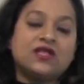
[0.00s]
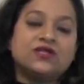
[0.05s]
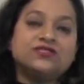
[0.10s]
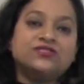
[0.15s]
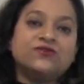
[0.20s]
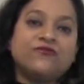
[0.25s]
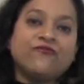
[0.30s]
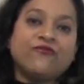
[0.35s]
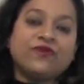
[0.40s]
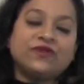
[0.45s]

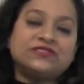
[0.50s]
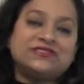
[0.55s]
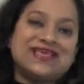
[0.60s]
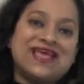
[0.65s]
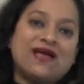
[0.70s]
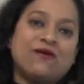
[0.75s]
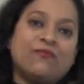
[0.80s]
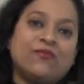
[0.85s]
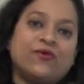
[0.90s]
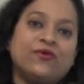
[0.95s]
So for
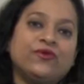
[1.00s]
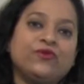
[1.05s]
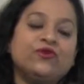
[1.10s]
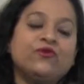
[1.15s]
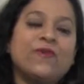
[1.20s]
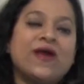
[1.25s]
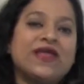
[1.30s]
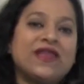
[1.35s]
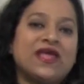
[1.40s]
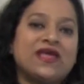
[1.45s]
example,
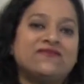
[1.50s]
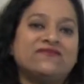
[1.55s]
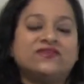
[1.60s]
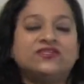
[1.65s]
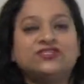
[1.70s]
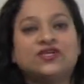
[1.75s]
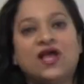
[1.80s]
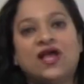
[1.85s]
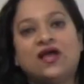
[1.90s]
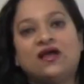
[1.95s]
you might have a
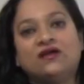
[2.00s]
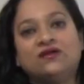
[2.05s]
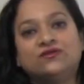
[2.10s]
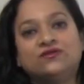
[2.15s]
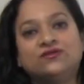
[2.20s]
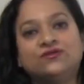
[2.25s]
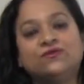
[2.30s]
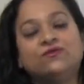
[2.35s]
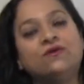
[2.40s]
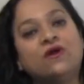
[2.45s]

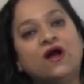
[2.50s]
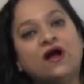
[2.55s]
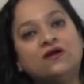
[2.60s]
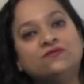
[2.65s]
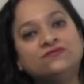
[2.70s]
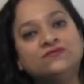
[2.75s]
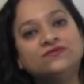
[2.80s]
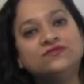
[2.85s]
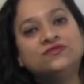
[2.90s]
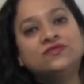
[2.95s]
child who
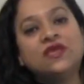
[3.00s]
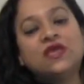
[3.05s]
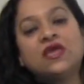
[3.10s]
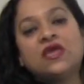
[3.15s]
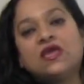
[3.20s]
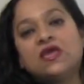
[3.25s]
comes